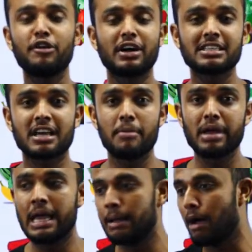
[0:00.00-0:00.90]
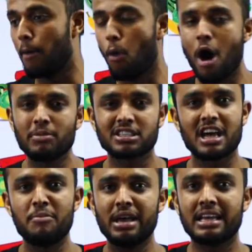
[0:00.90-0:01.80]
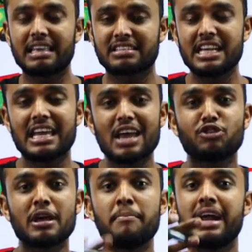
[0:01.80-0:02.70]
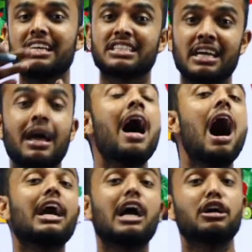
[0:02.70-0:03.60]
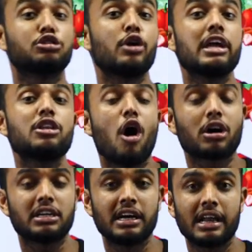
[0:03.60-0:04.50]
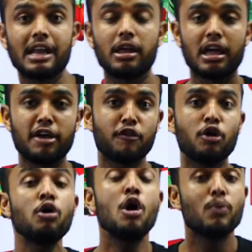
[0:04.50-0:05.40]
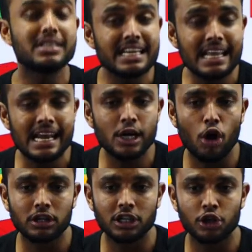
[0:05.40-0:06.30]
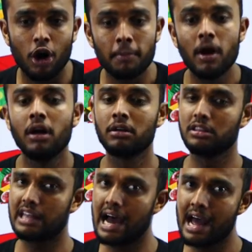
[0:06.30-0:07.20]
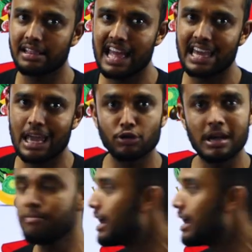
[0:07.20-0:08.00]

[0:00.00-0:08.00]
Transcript: fever is coming, mom is coming, she gives some medicine, and also in doctor, if you visit any doctor shop, that they give some